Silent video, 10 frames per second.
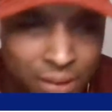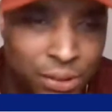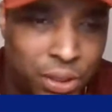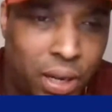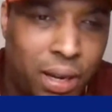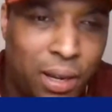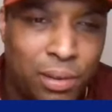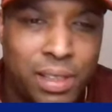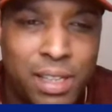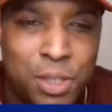shout
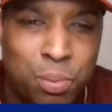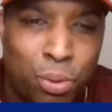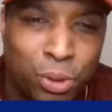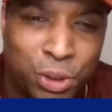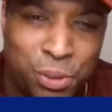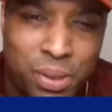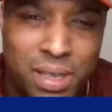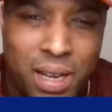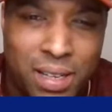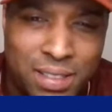out Leeds born Stuart
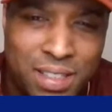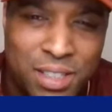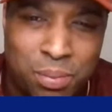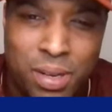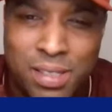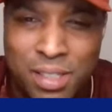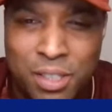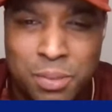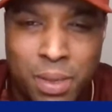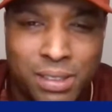Dallas gets a brace
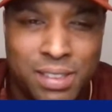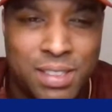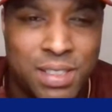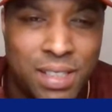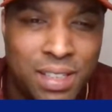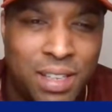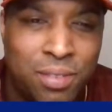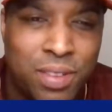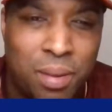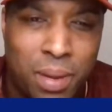against Manchester City. Give
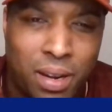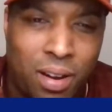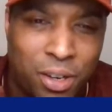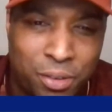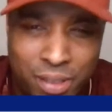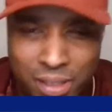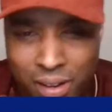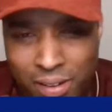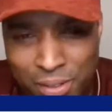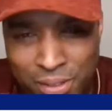that man an honorary
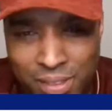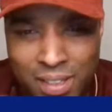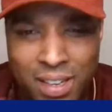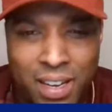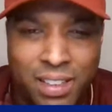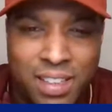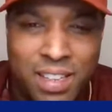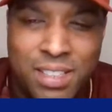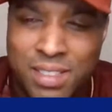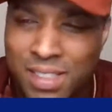knighthood and
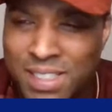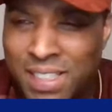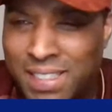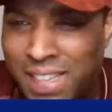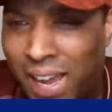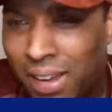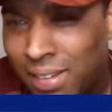keys to the city.